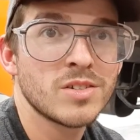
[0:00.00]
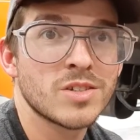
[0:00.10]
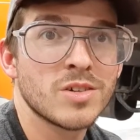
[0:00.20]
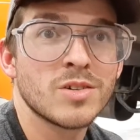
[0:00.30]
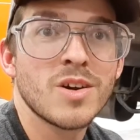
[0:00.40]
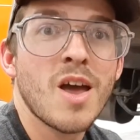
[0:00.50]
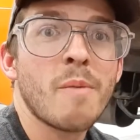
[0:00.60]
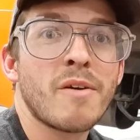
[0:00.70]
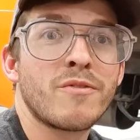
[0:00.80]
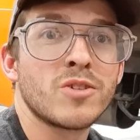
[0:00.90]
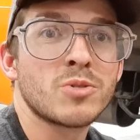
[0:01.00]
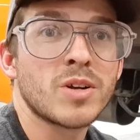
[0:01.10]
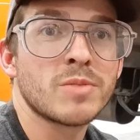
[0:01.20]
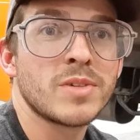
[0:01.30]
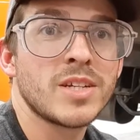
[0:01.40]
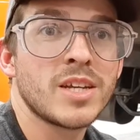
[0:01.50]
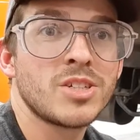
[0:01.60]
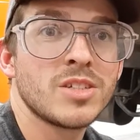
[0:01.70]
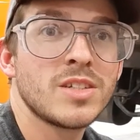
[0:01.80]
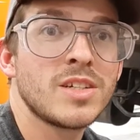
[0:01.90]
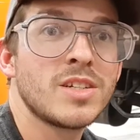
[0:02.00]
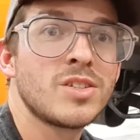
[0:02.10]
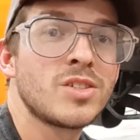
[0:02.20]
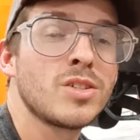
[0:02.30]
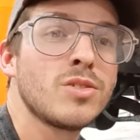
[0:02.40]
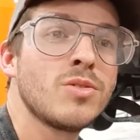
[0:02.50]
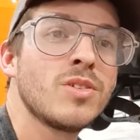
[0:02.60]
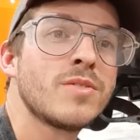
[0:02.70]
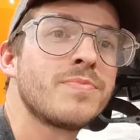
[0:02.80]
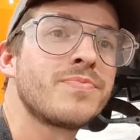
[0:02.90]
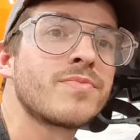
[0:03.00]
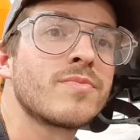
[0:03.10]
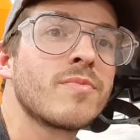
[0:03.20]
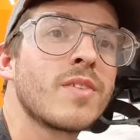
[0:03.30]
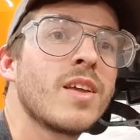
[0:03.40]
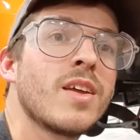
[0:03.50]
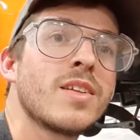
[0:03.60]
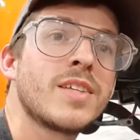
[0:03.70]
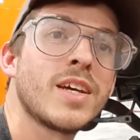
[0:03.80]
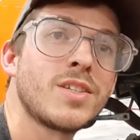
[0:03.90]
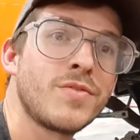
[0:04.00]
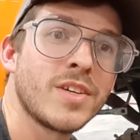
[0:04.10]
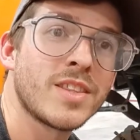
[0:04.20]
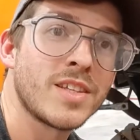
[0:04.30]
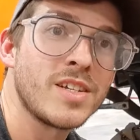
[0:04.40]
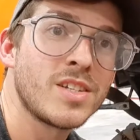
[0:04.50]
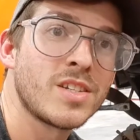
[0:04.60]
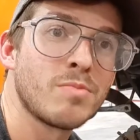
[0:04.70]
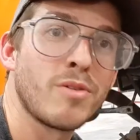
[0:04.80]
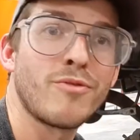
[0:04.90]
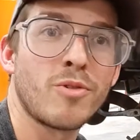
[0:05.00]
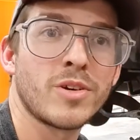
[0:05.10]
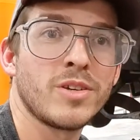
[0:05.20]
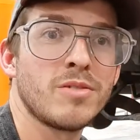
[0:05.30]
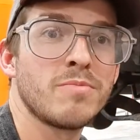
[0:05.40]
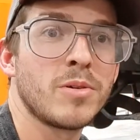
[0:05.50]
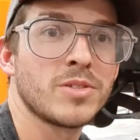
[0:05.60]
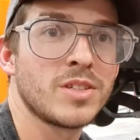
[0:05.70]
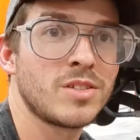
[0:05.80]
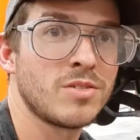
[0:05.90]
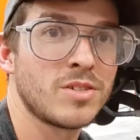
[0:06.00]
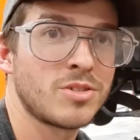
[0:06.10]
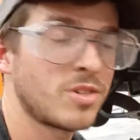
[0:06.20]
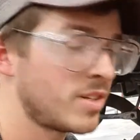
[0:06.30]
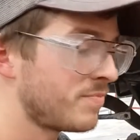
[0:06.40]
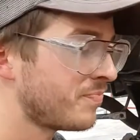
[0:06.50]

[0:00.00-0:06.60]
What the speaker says: So my first recommendation is to test fit this before you bolt it to the strut.